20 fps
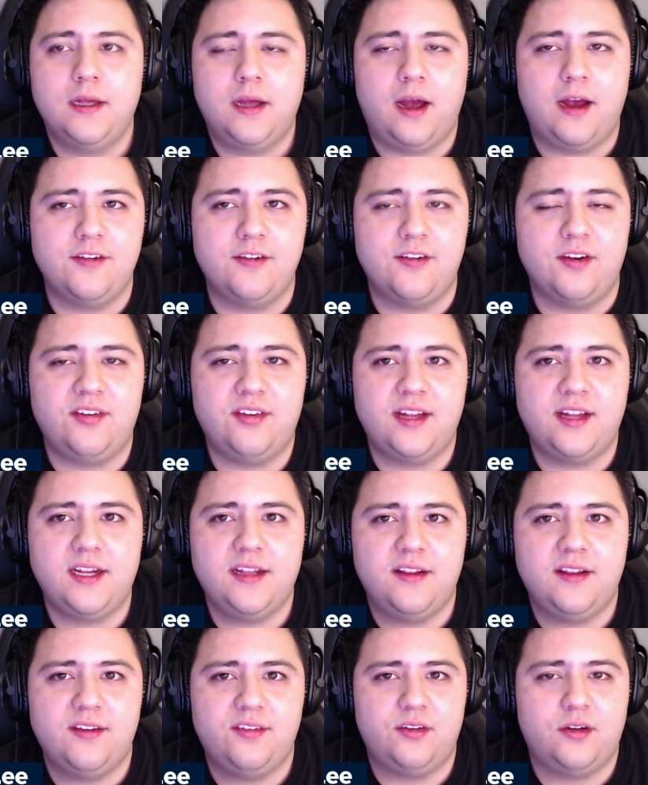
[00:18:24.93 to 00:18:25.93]
I just
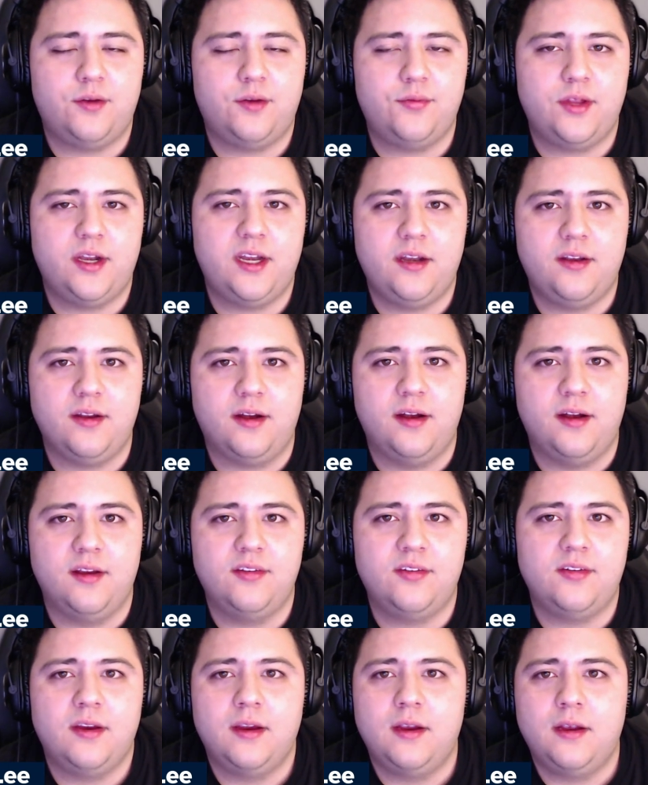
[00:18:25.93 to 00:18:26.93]
think the stuff that he
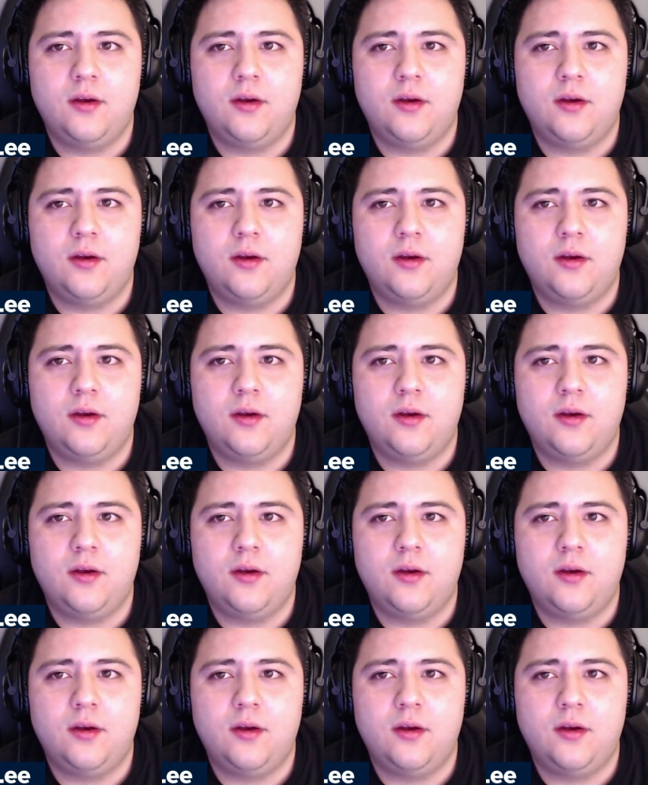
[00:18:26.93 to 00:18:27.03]
does